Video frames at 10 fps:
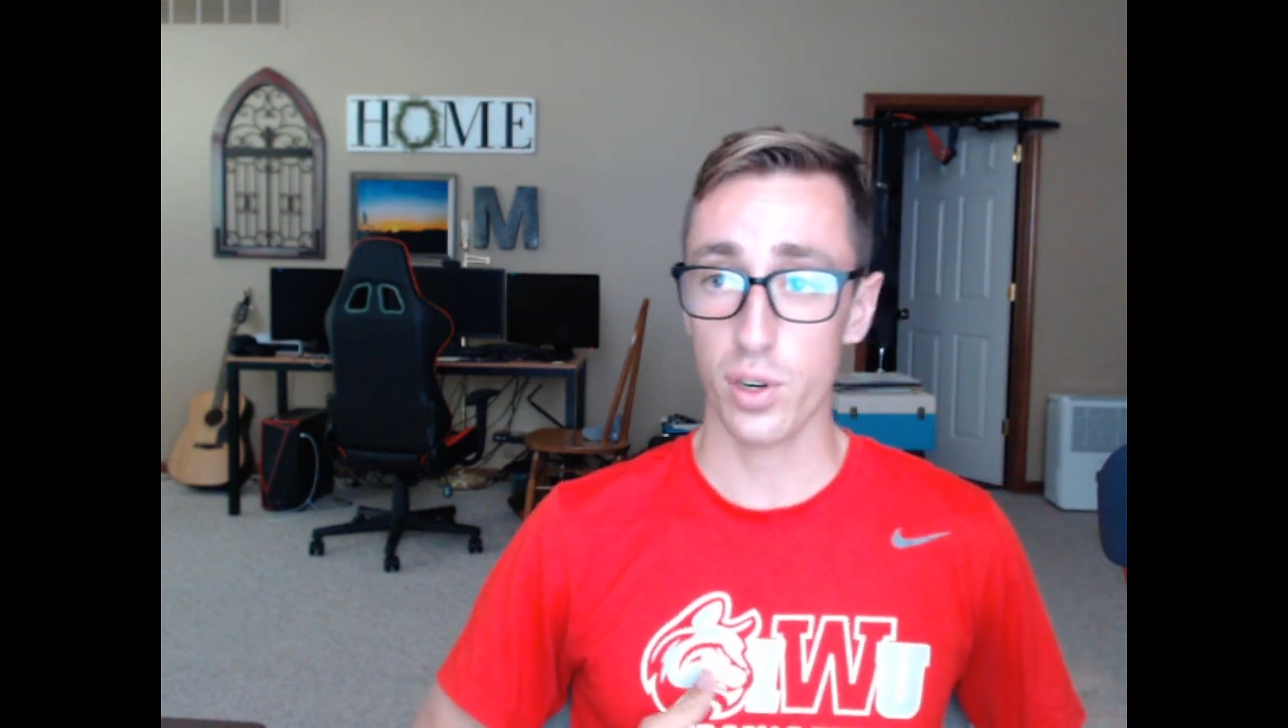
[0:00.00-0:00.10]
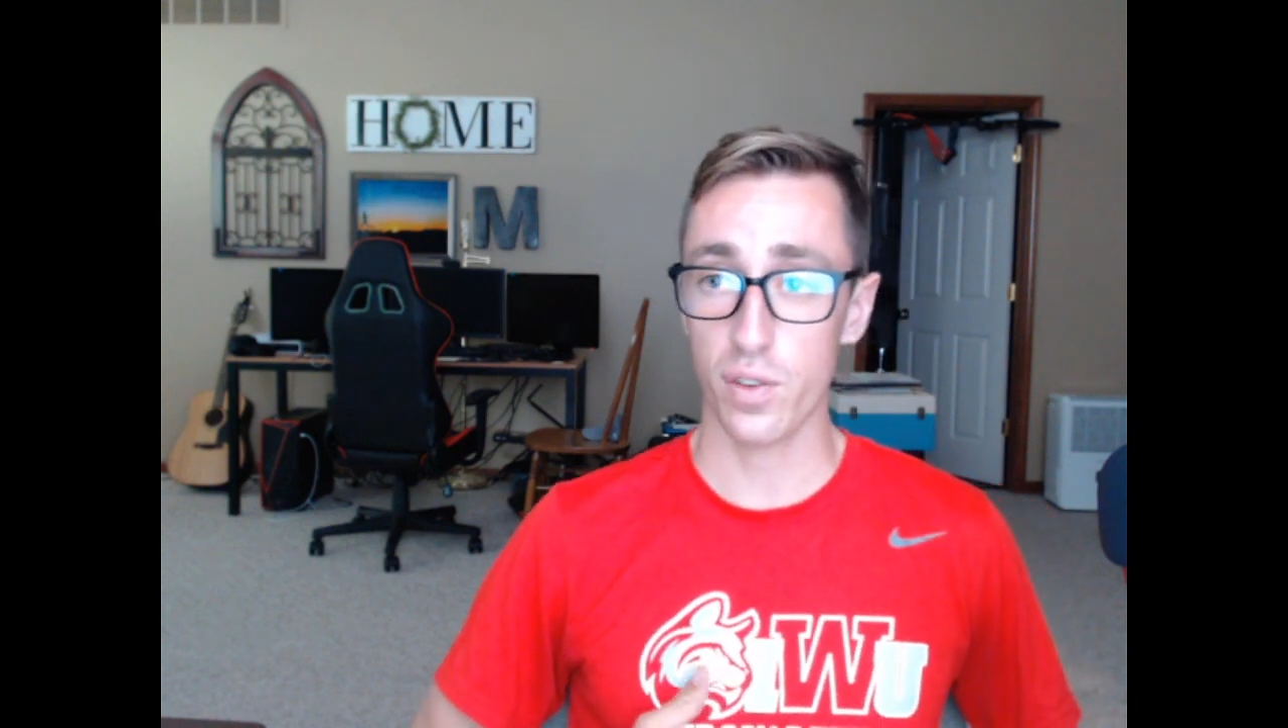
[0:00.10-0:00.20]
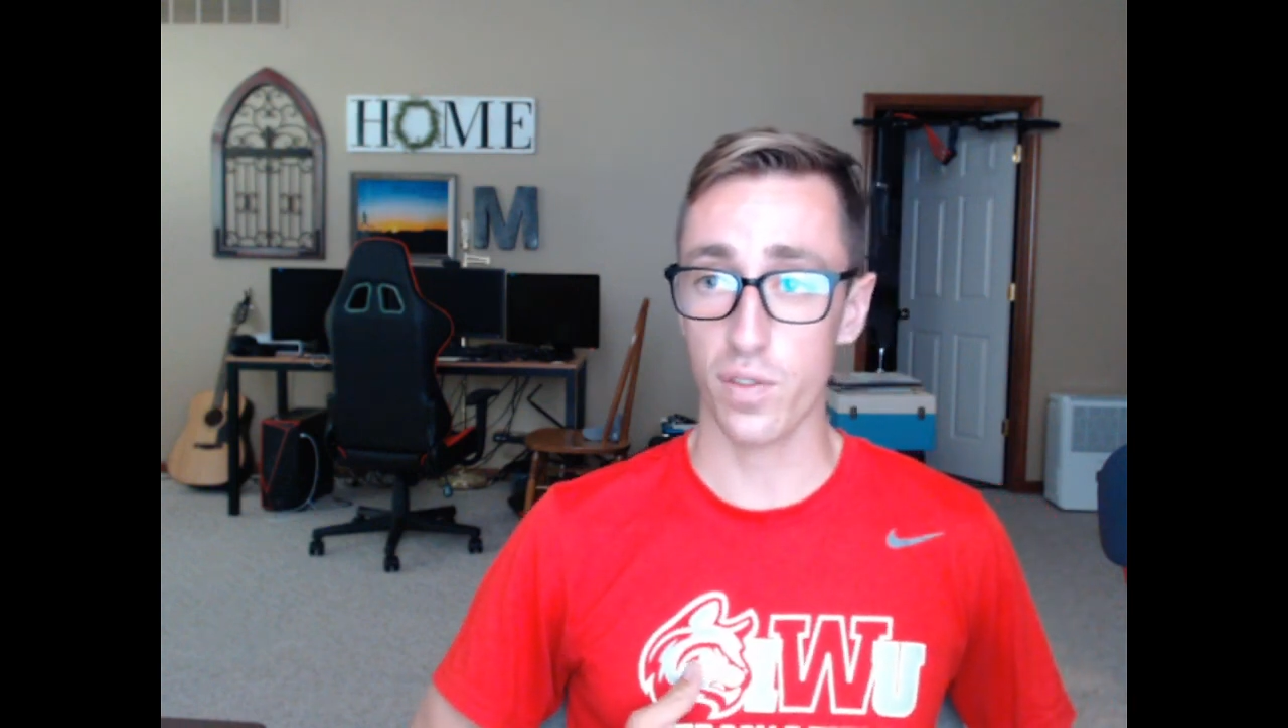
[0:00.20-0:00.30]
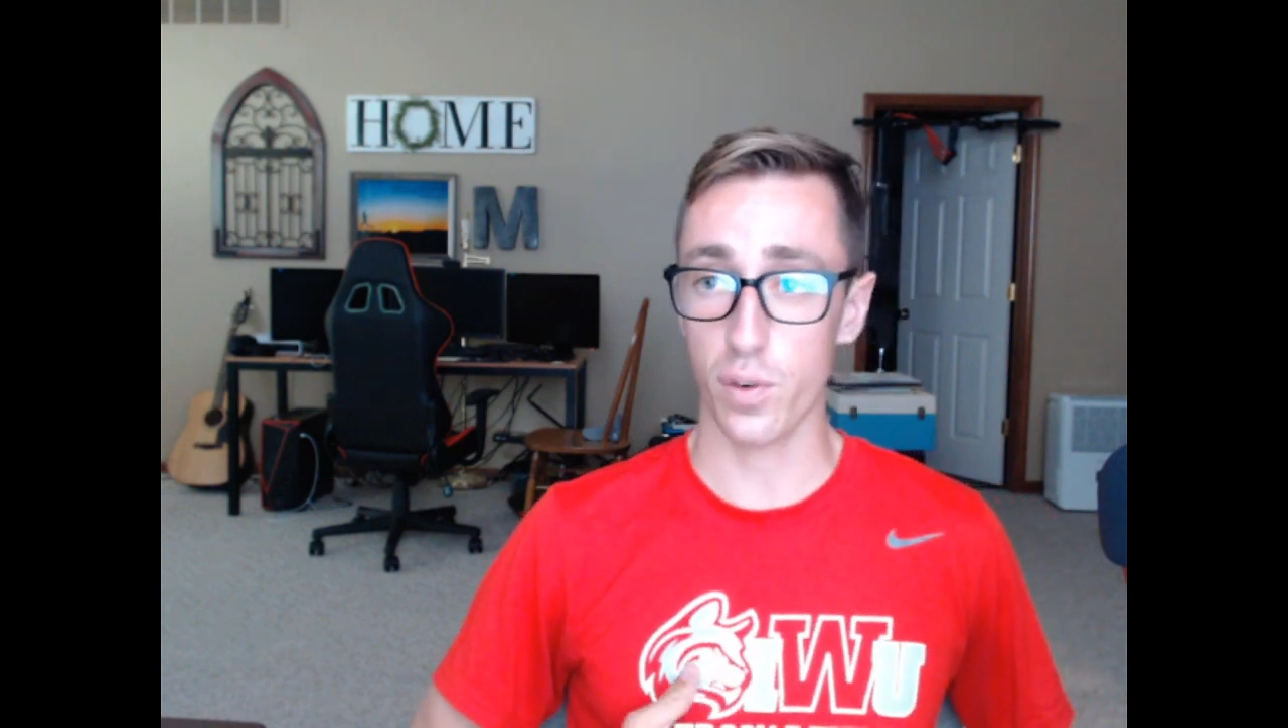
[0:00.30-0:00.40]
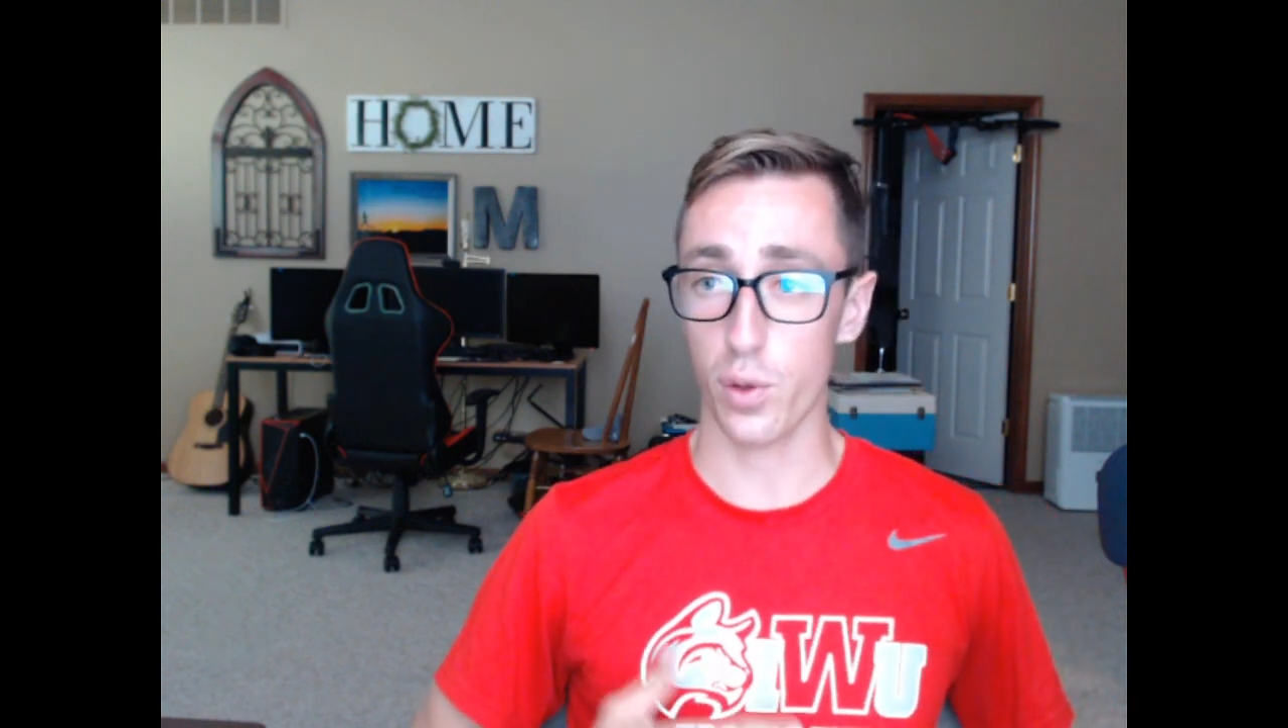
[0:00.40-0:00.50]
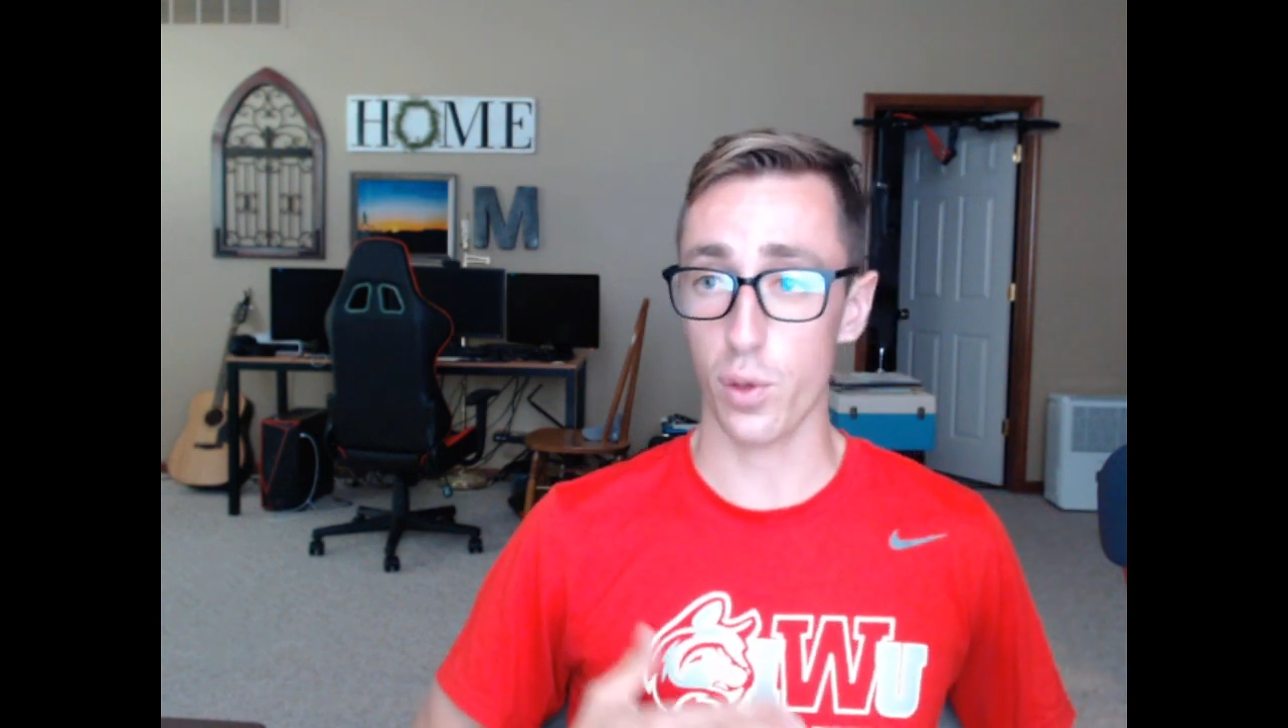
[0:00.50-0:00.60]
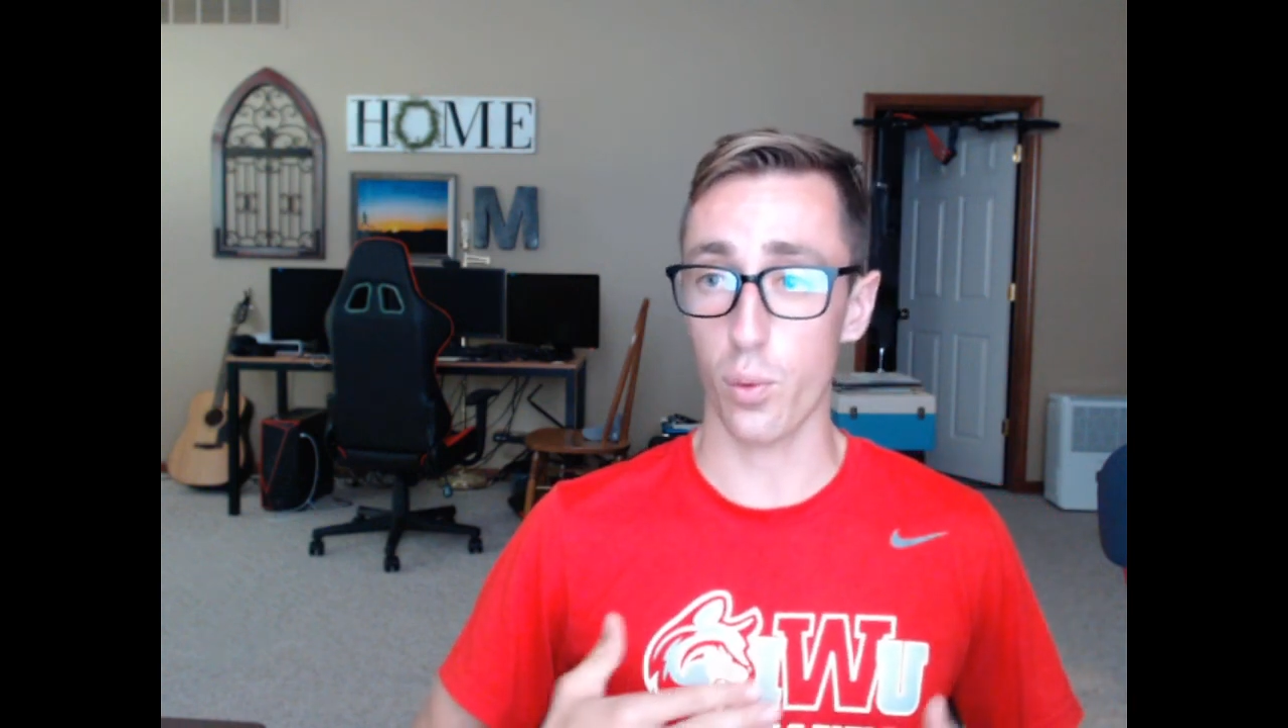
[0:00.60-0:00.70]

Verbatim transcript: for the